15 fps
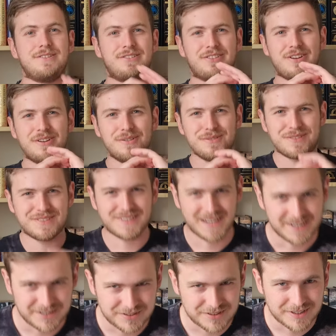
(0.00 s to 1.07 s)
So
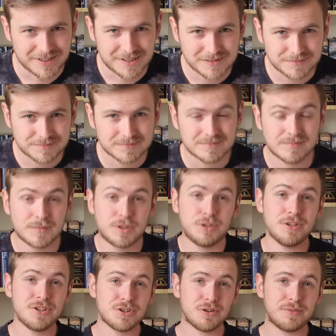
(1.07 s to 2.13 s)
that is it. Do
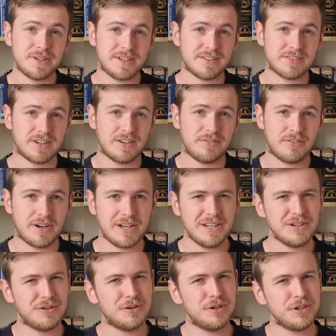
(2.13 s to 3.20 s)
you enjoy reading sci-fi
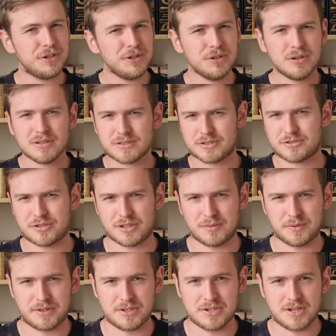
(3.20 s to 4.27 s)
or do you also struggle
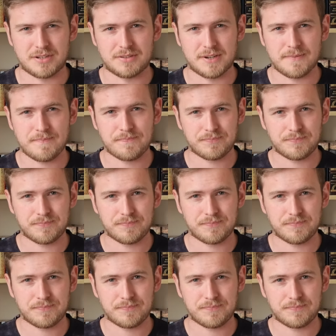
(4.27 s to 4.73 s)
with the genre?